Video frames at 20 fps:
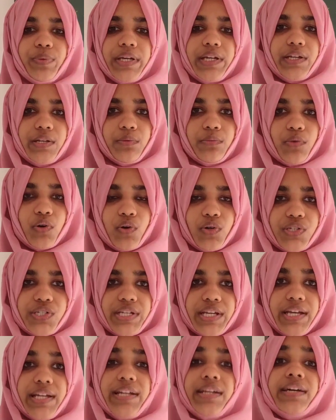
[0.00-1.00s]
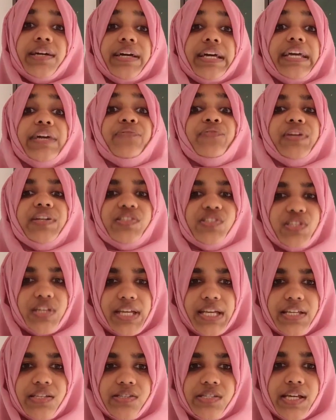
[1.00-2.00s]
to be in motion if it
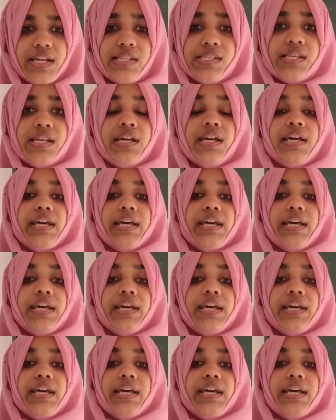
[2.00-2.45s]
changes